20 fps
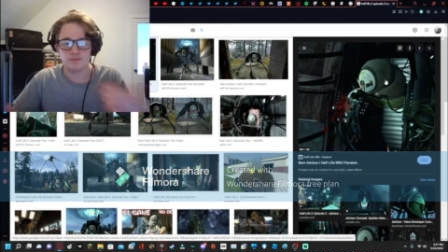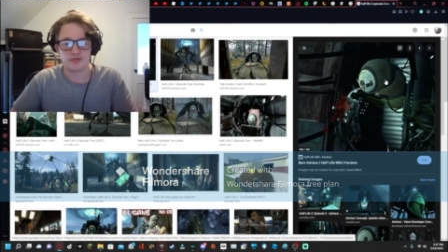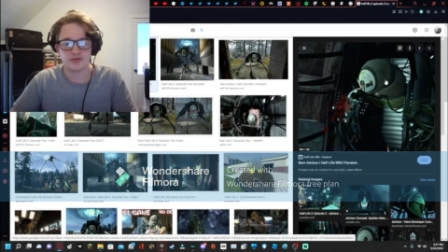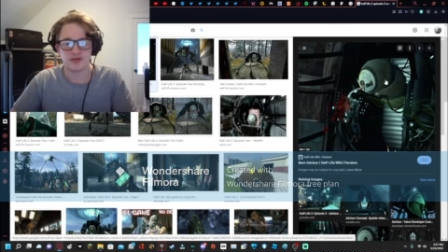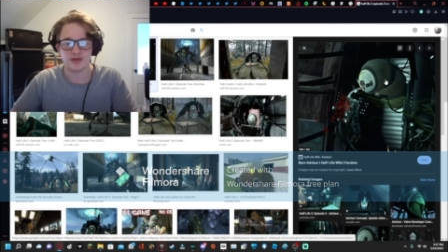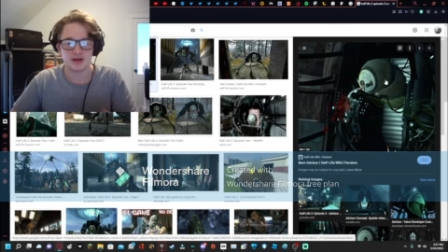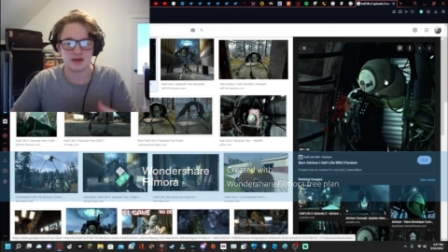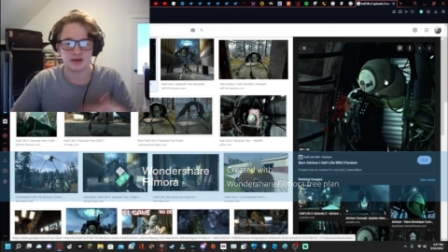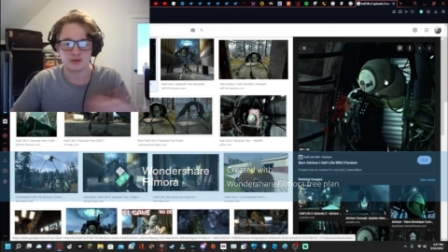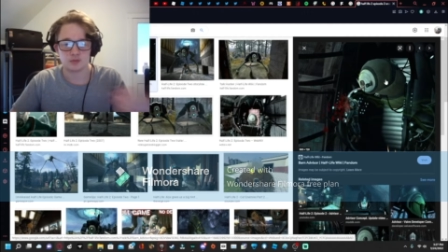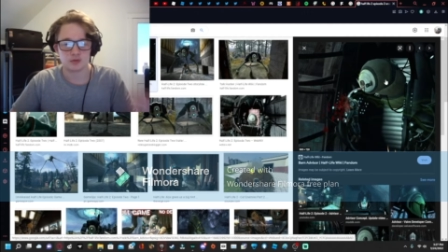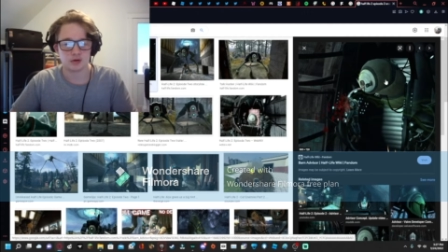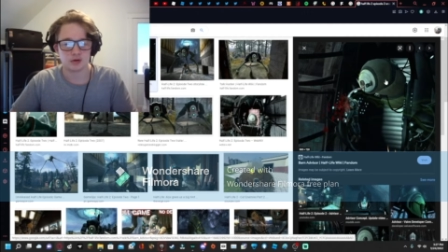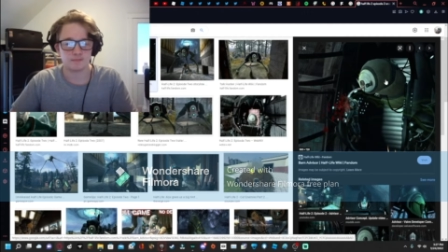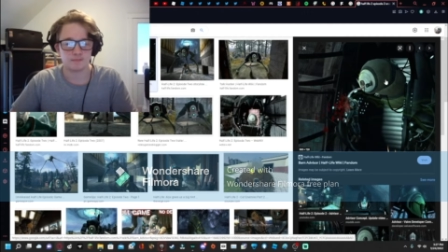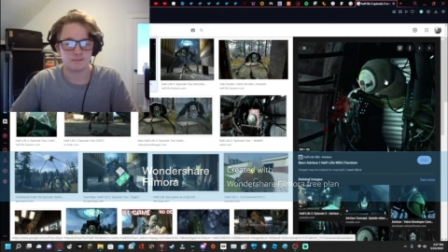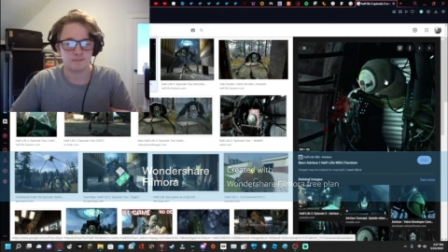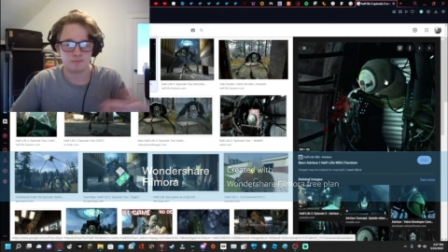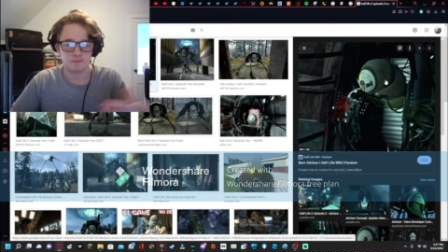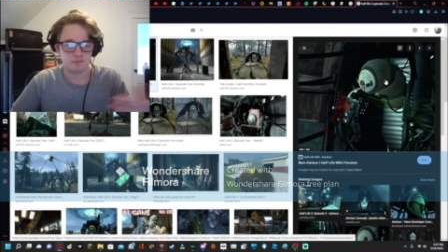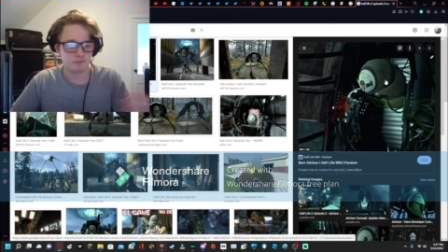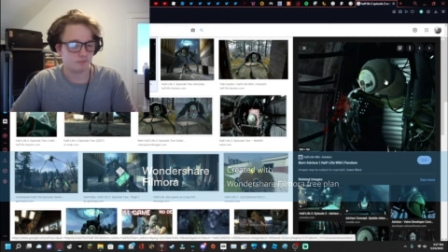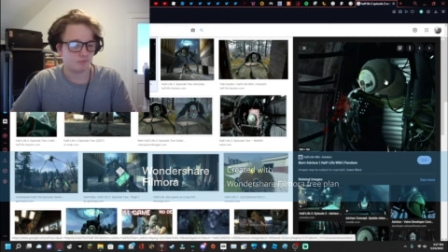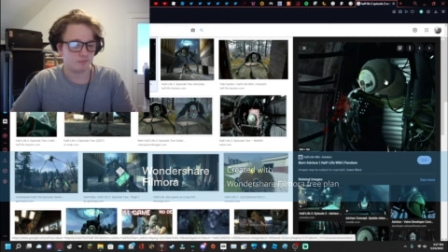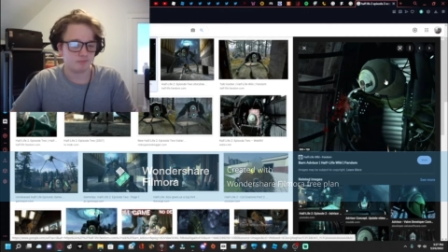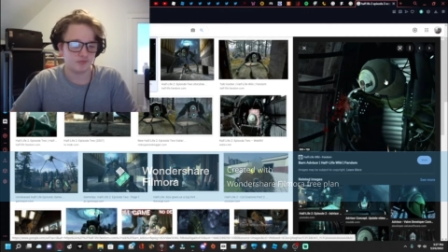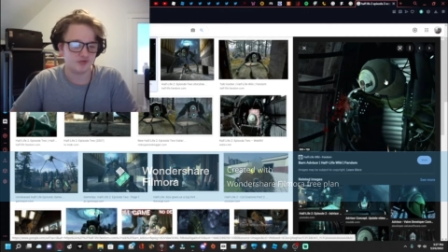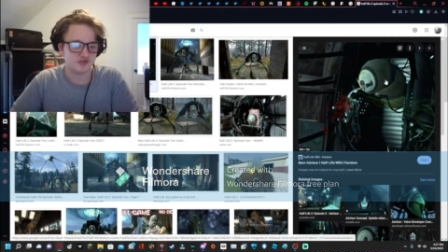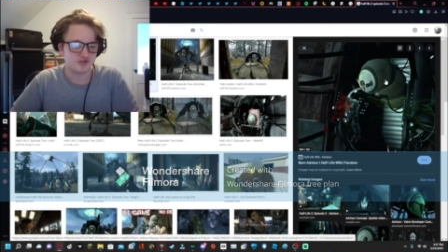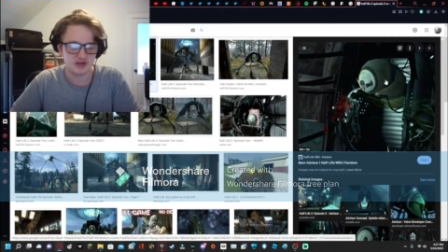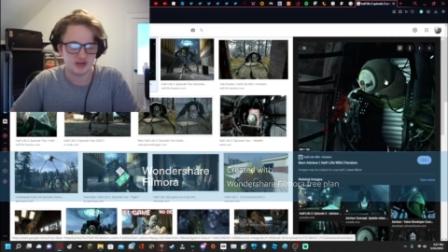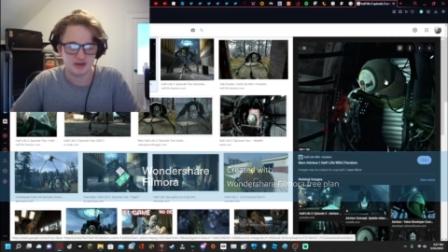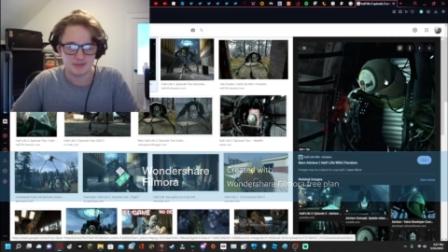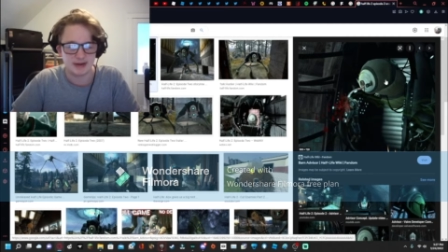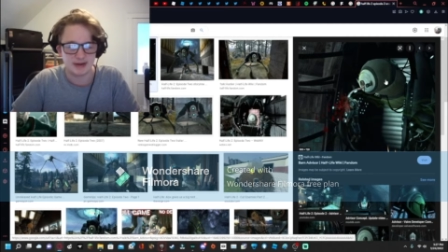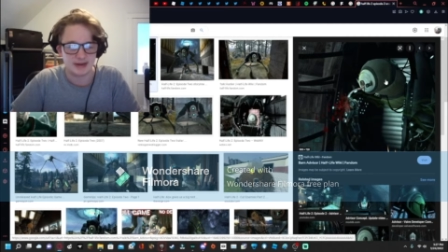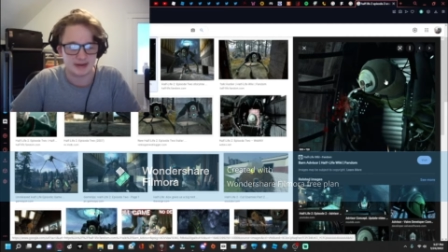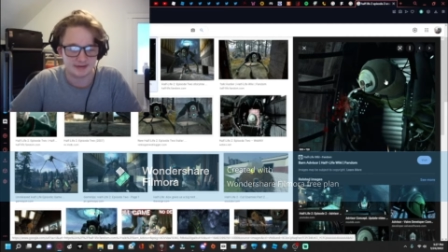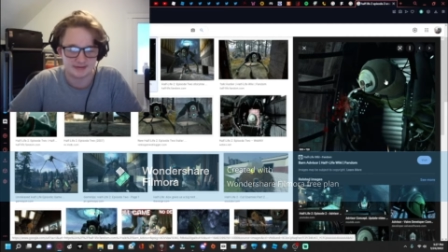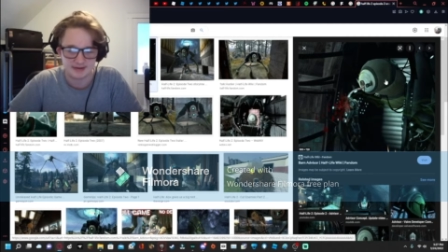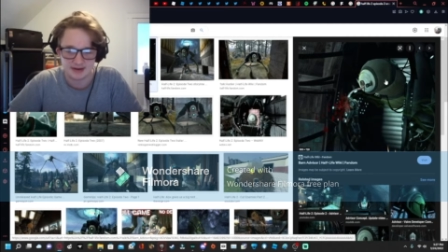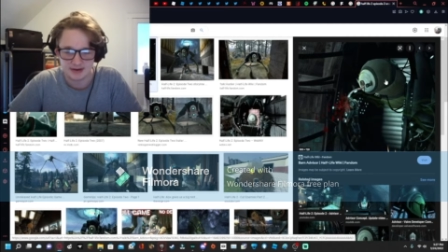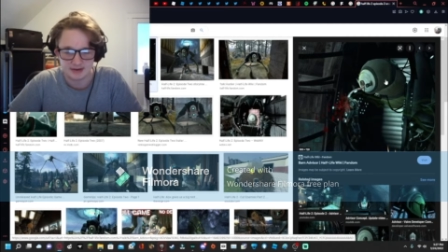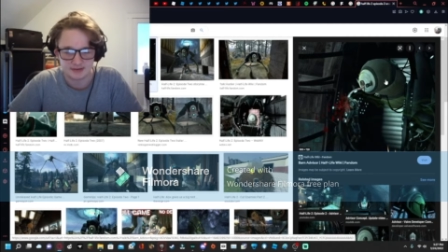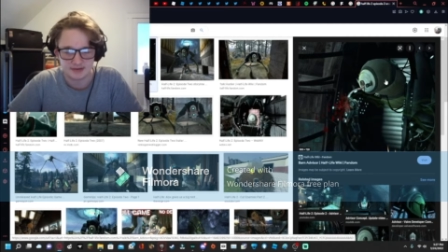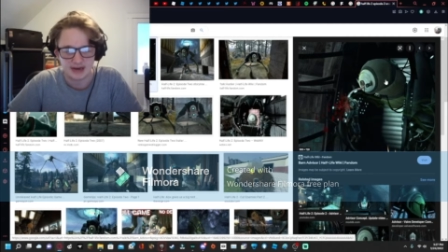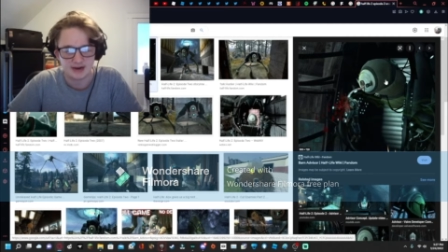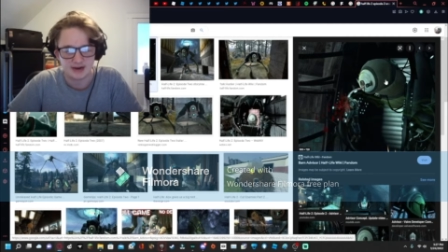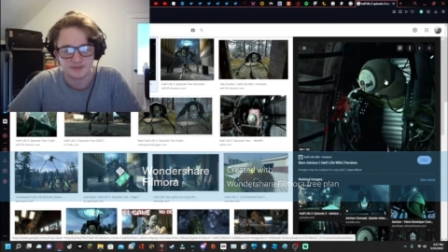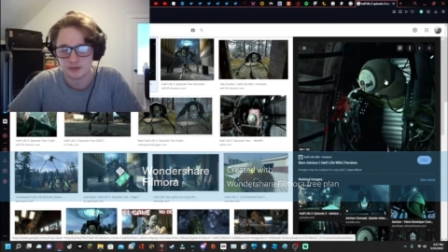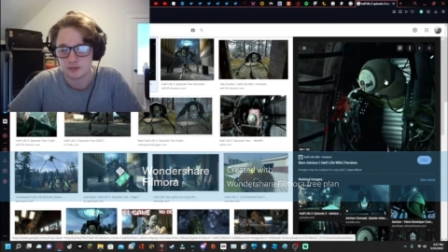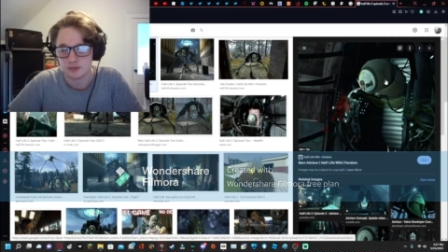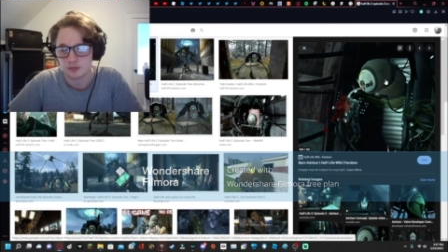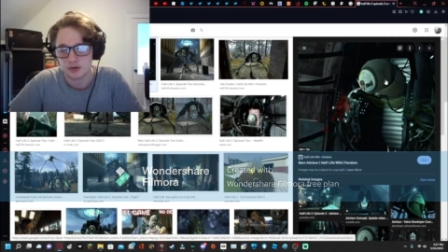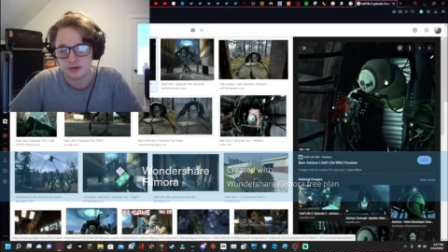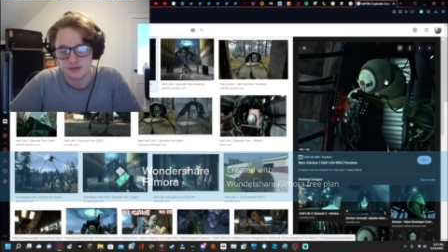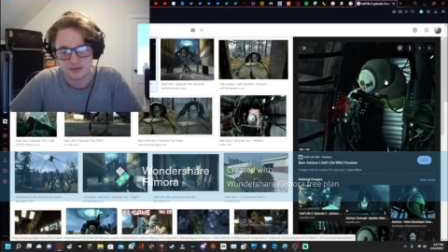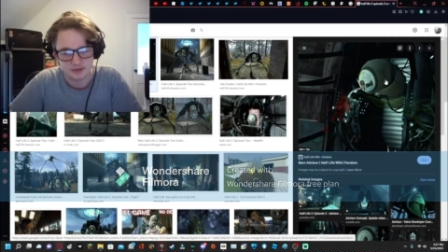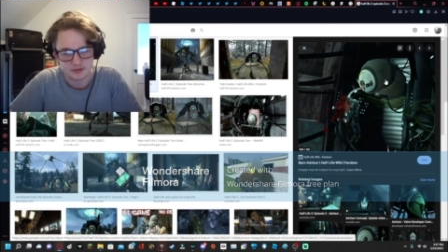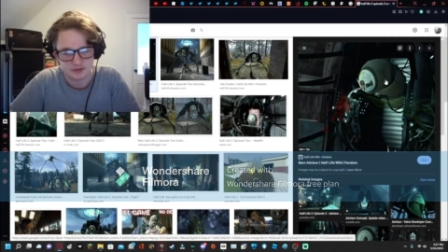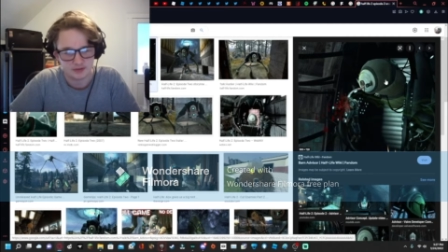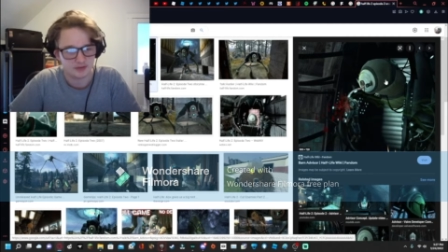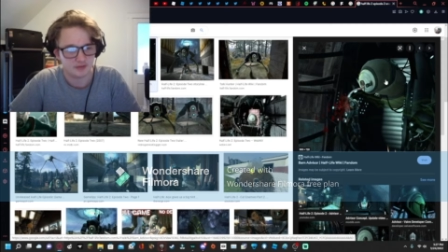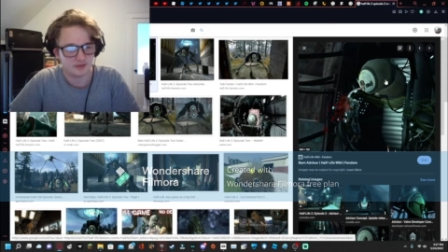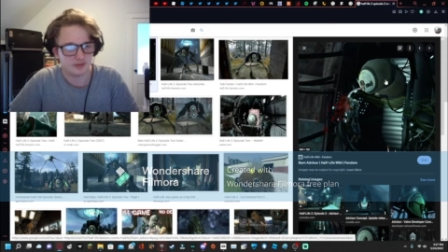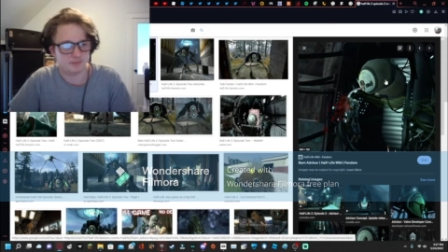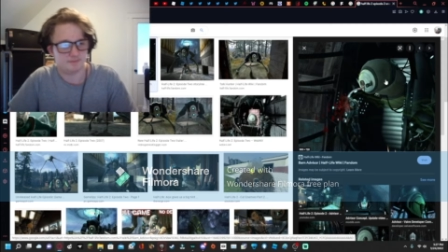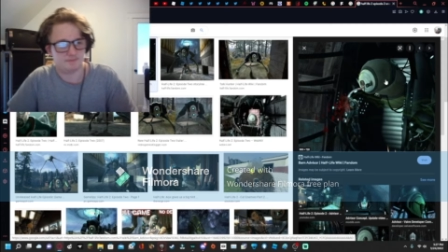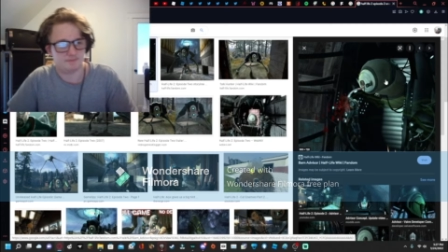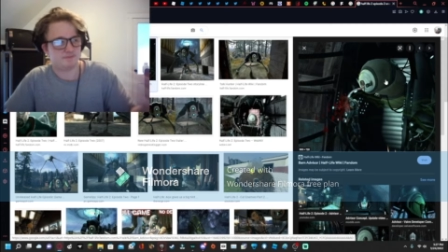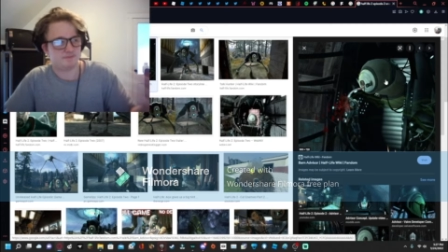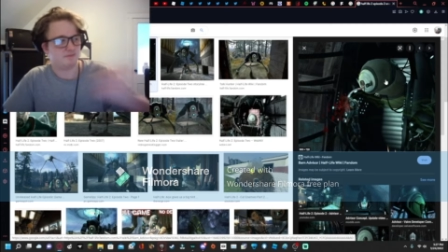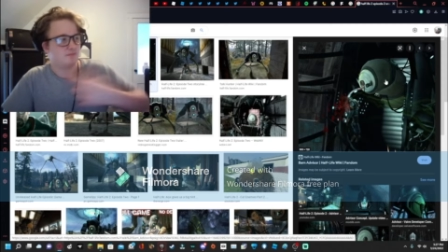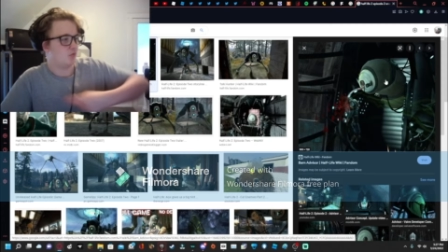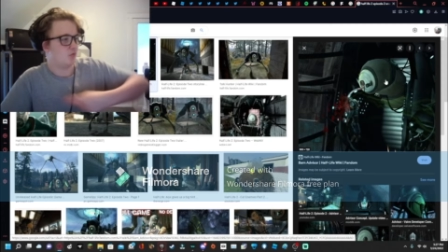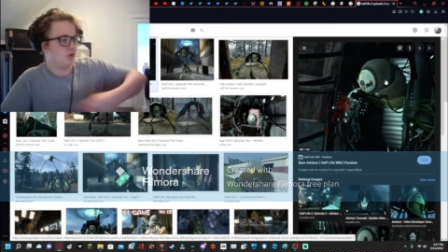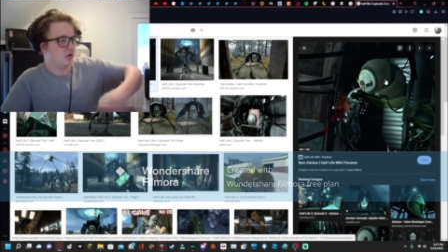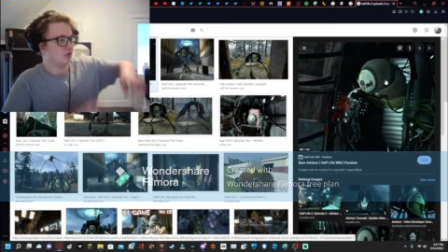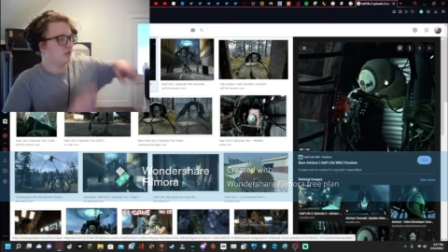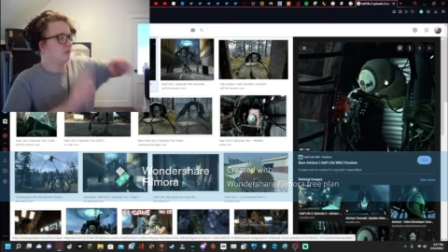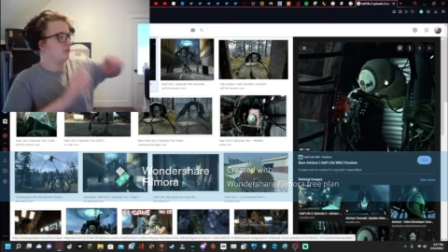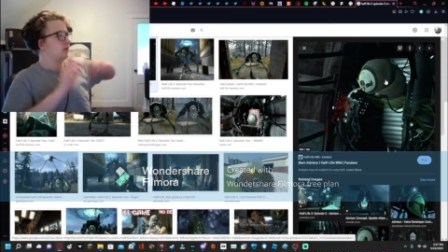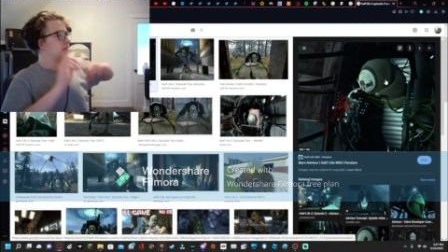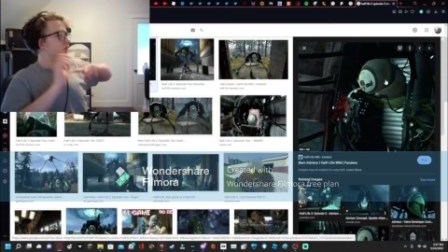thing where G-Man takes everyone. You know, the weird